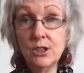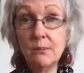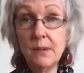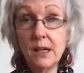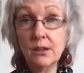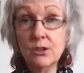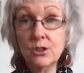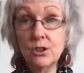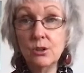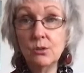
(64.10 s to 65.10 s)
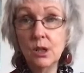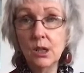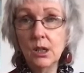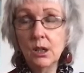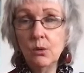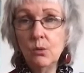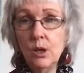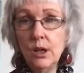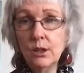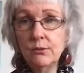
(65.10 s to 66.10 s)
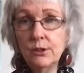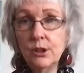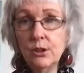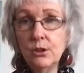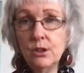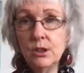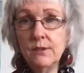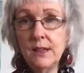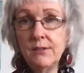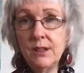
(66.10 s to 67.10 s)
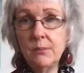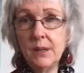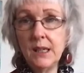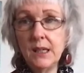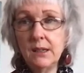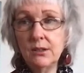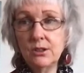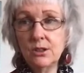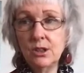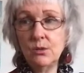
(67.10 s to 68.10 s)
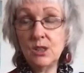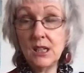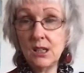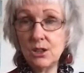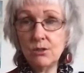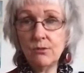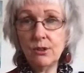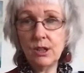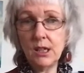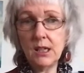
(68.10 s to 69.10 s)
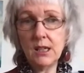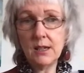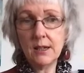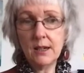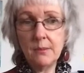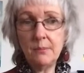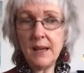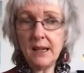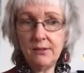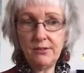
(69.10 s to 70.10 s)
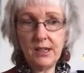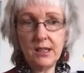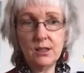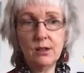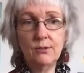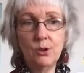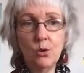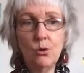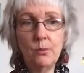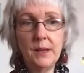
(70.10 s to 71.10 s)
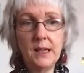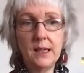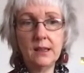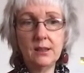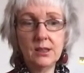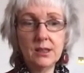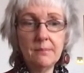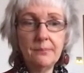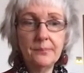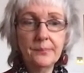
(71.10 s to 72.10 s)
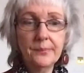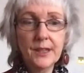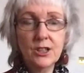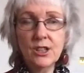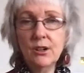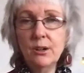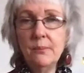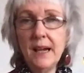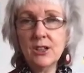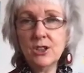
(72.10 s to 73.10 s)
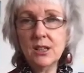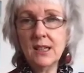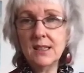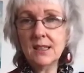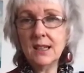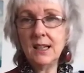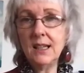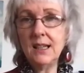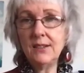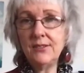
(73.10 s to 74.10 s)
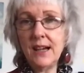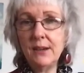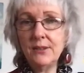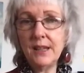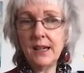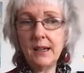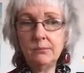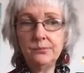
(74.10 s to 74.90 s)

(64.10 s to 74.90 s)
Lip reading: the monks to work for the good of living beings, to teach for the benefit of all beings. So compassion is clearly found there.